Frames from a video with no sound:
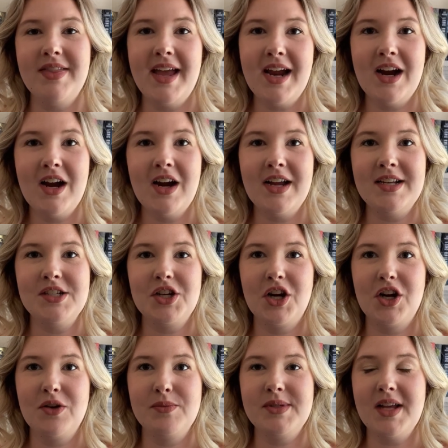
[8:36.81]
there in
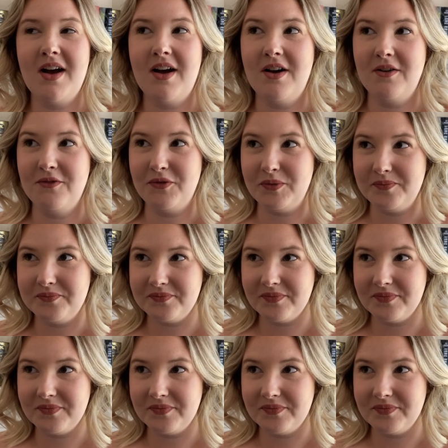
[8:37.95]
terms of